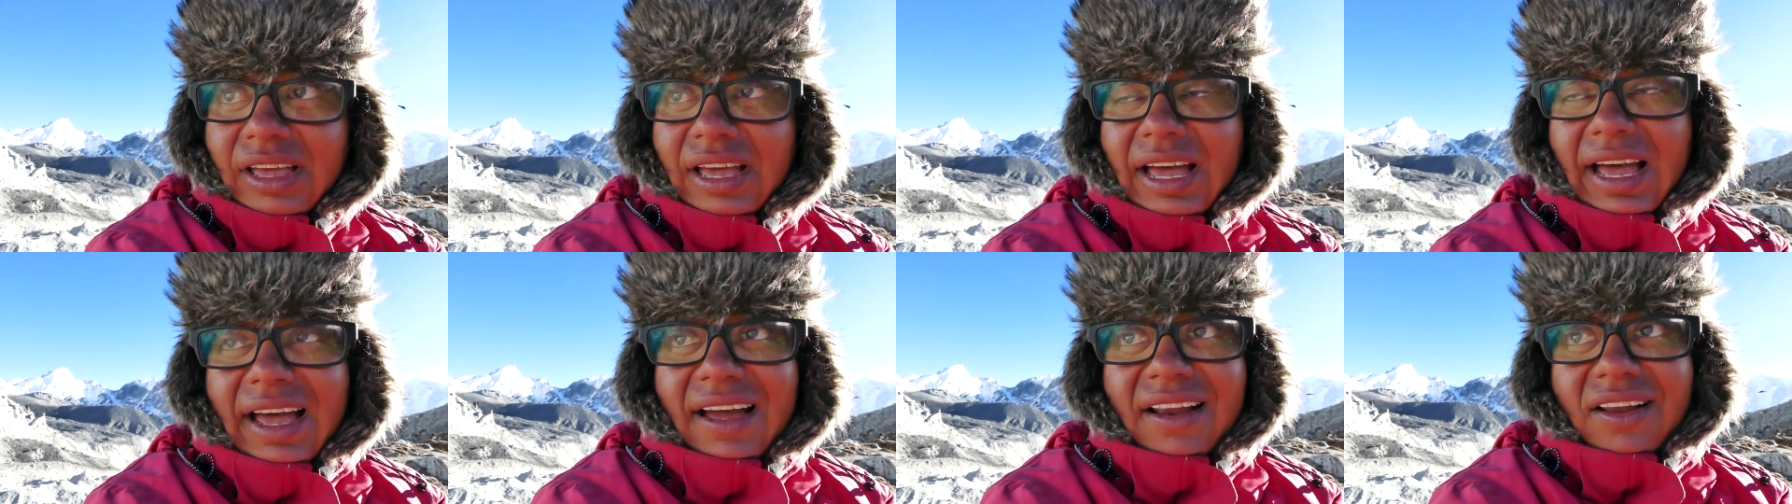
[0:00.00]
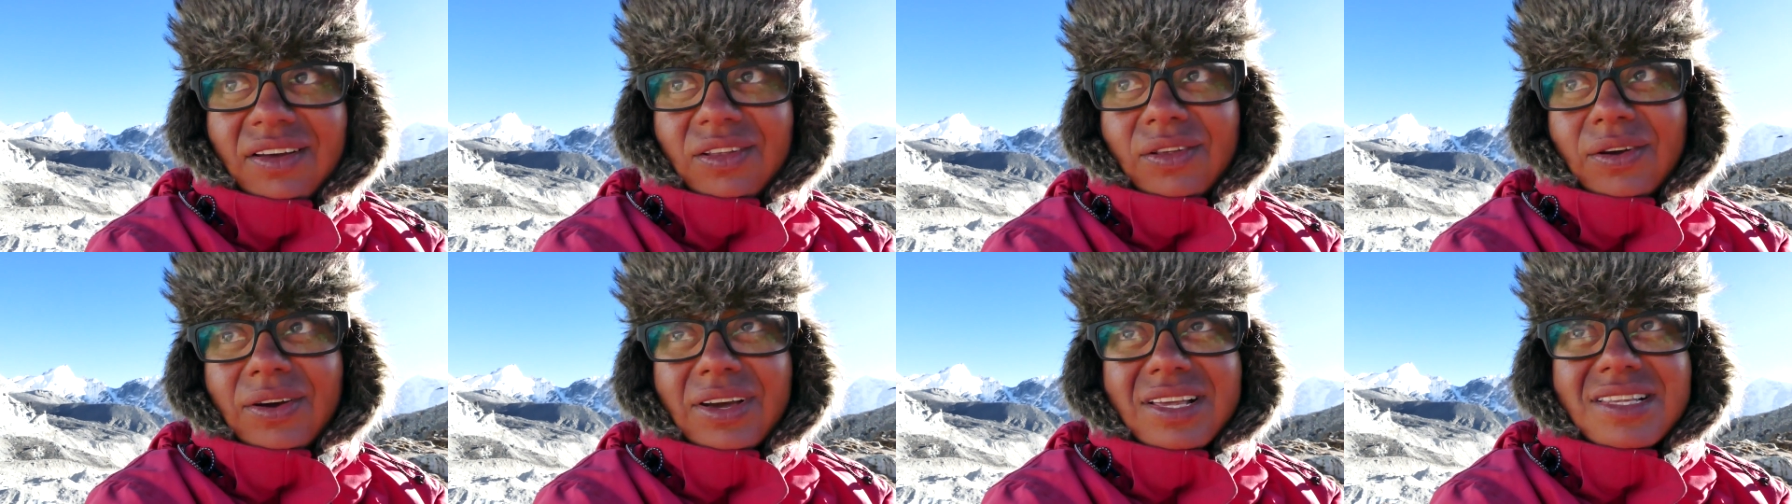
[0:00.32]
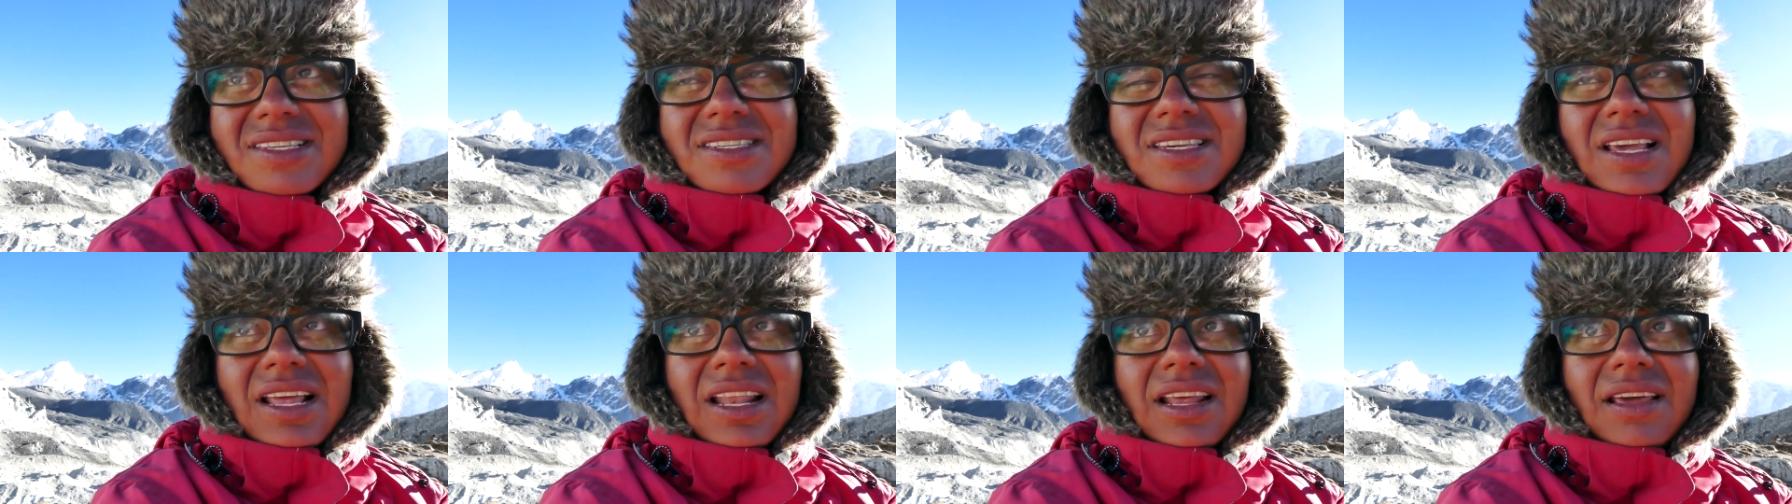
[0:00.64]
I don't know,
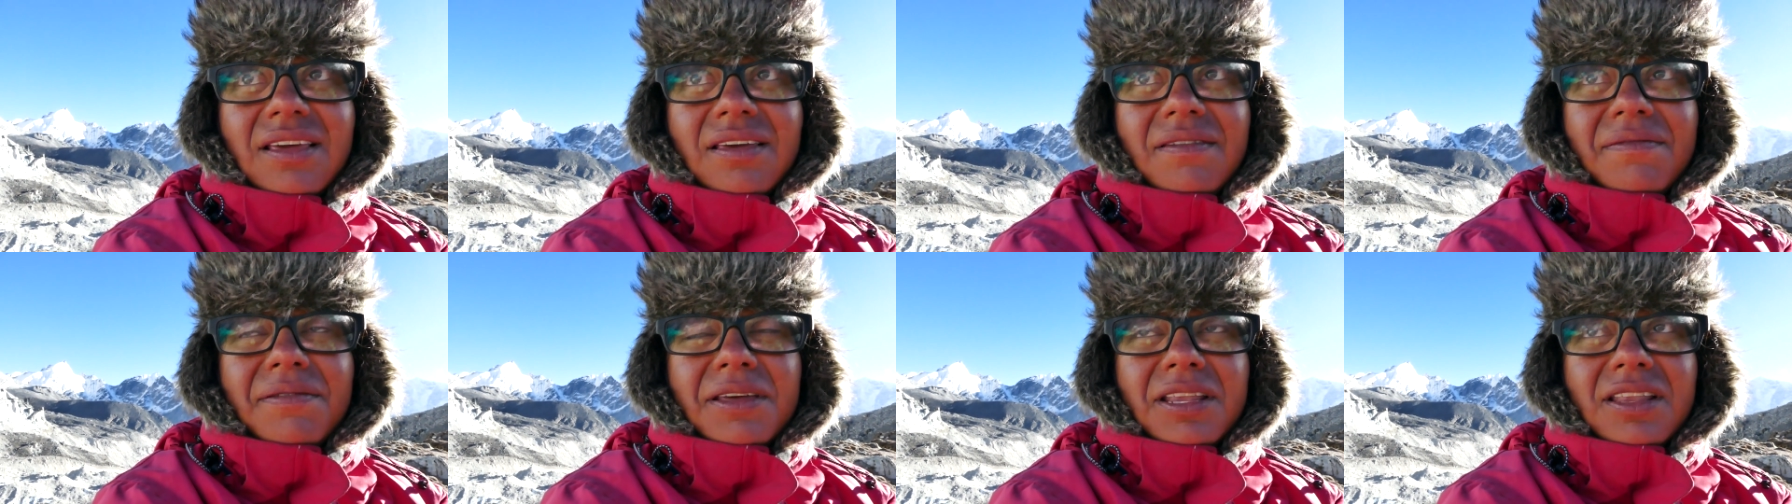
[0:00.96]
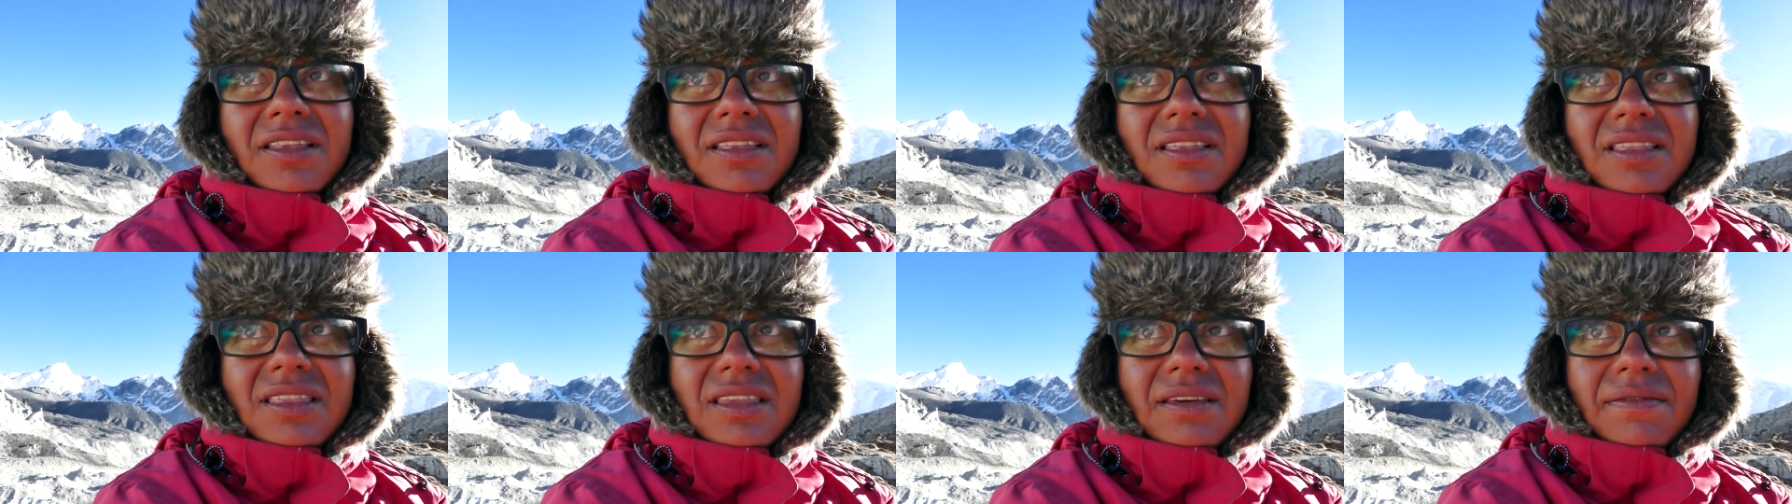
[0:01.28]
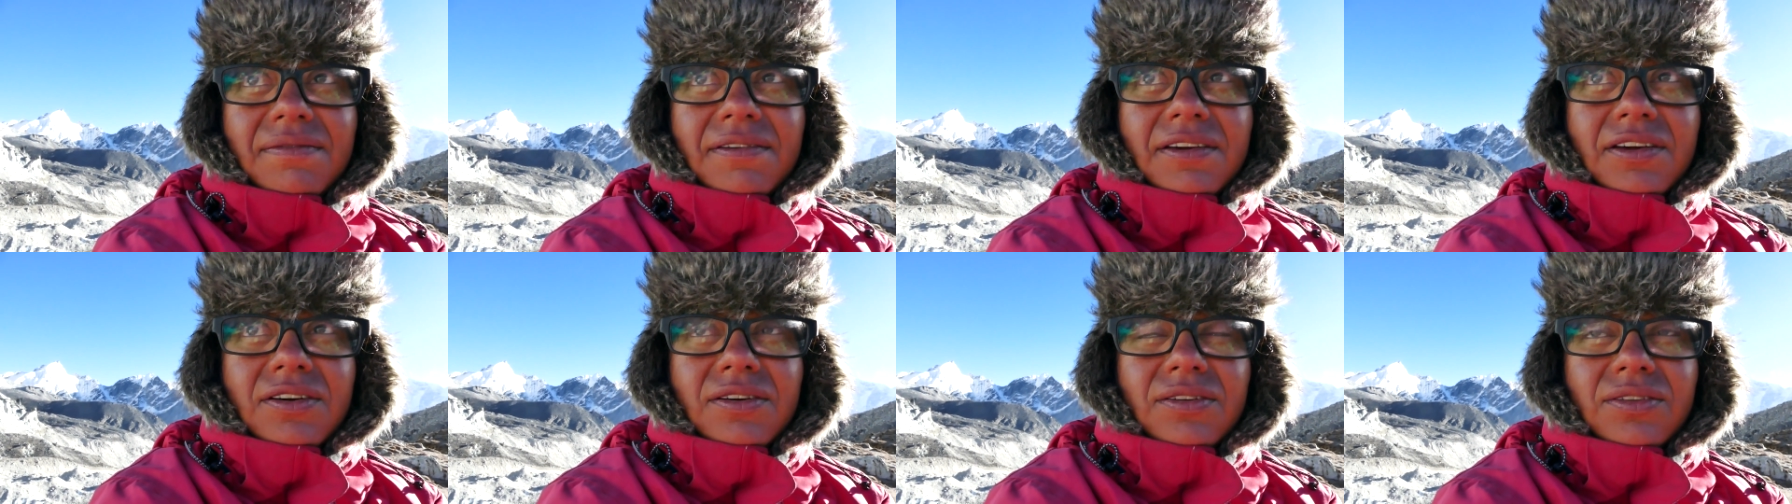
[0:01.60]
it's a little bit
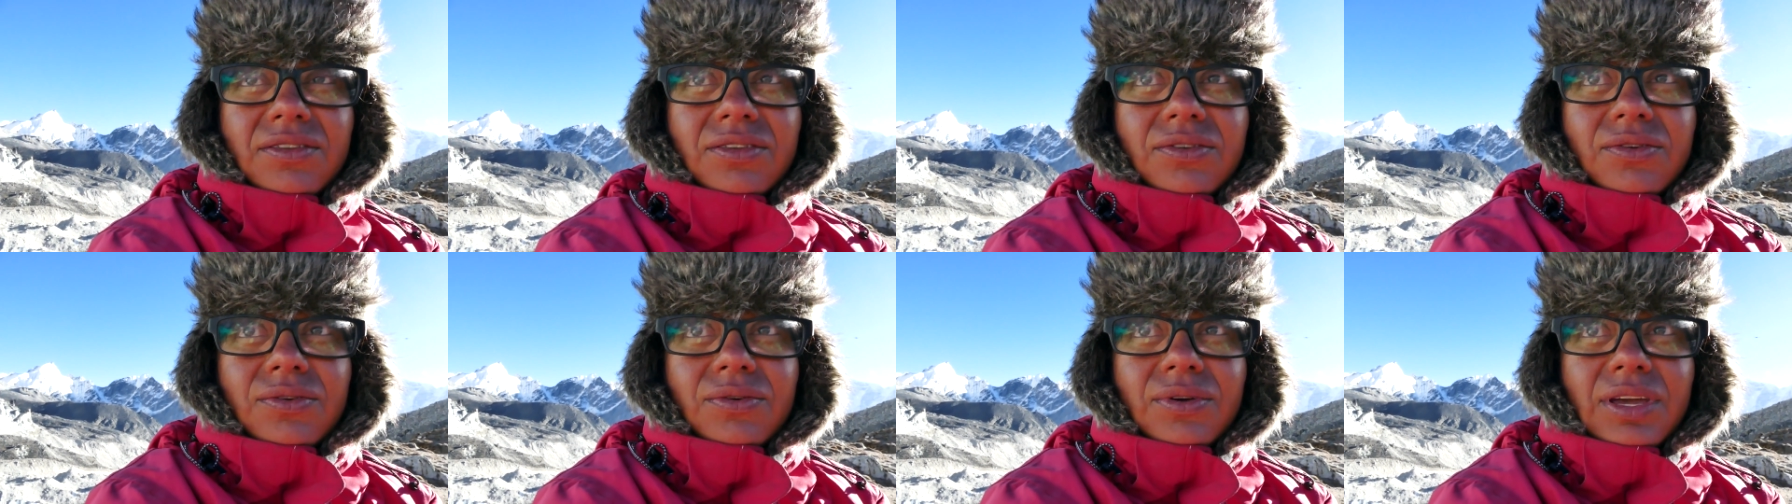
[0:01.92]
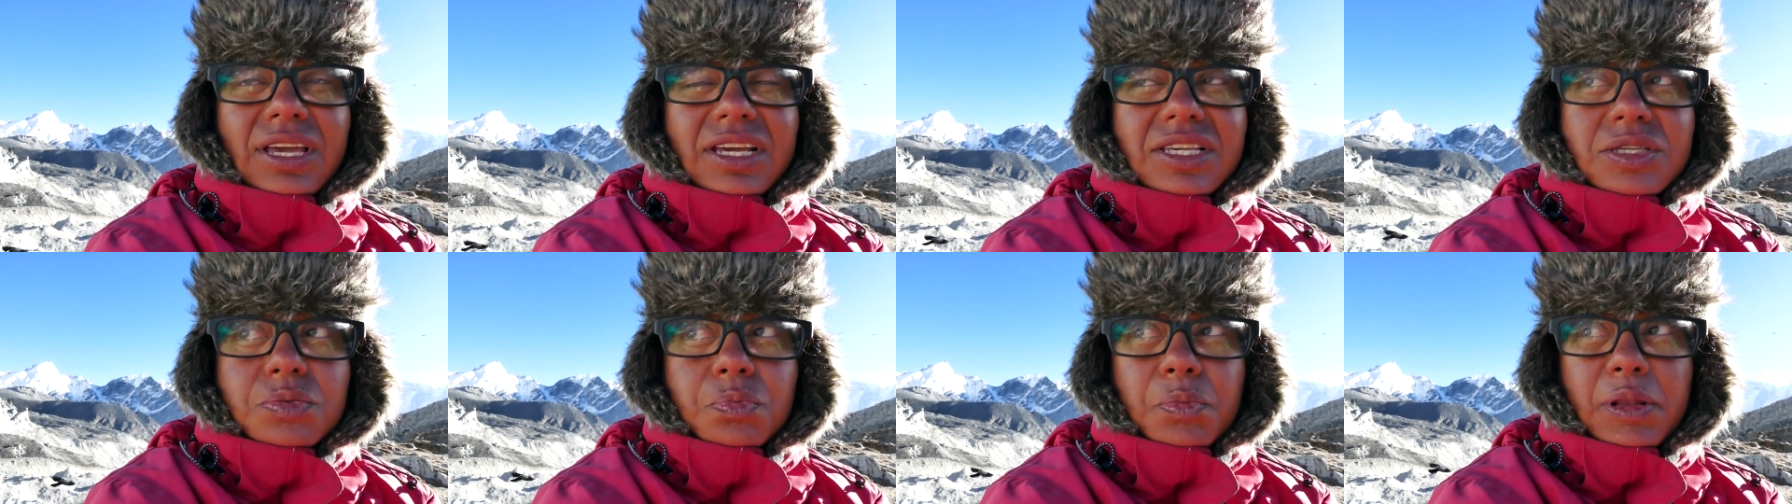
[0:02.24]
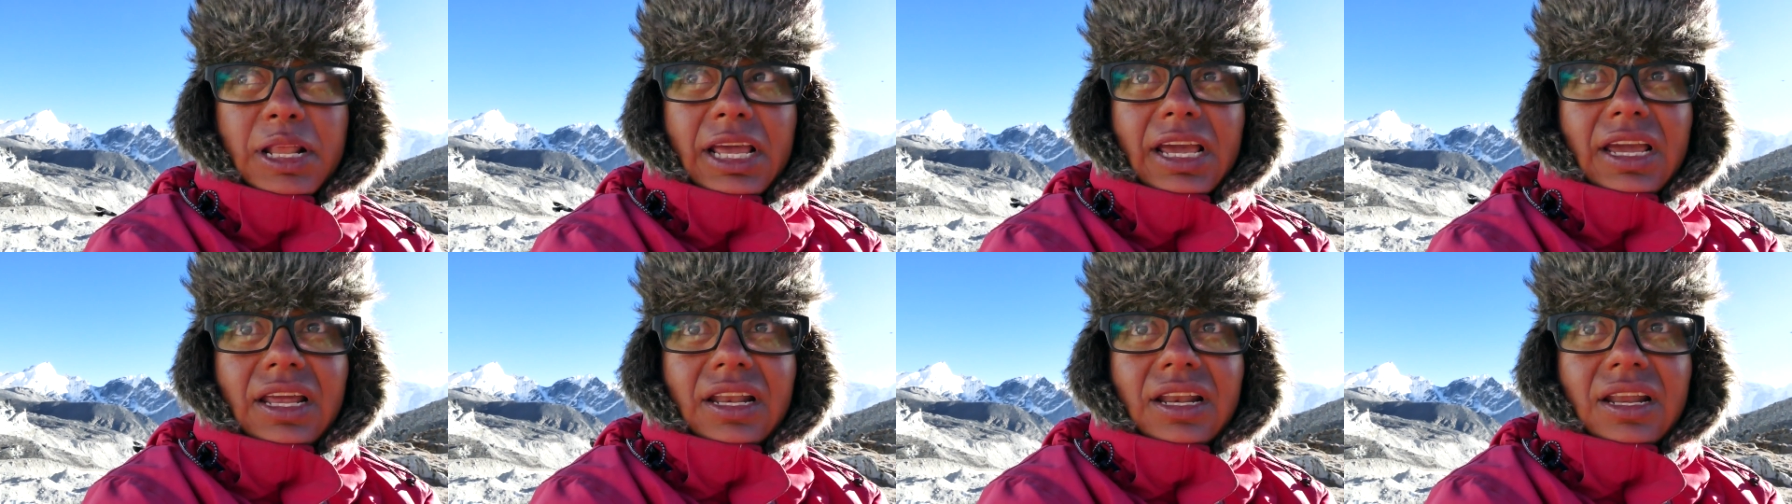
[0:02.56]
difficult to
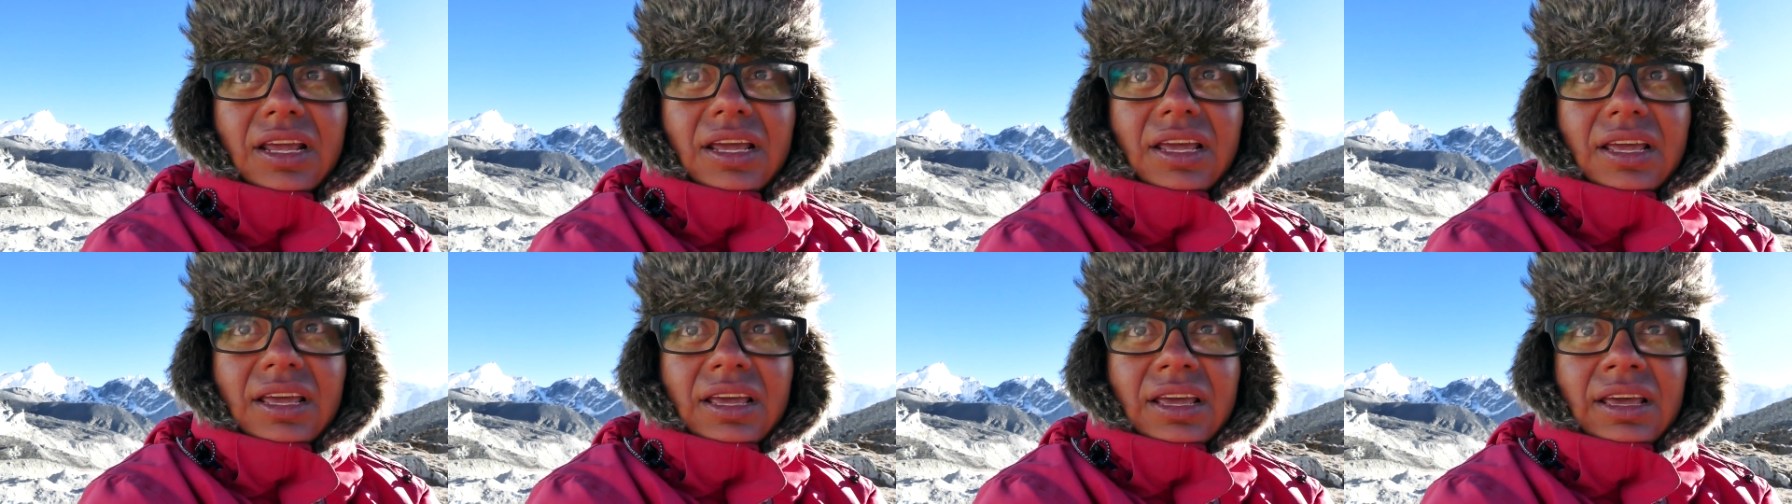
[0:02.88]
explain.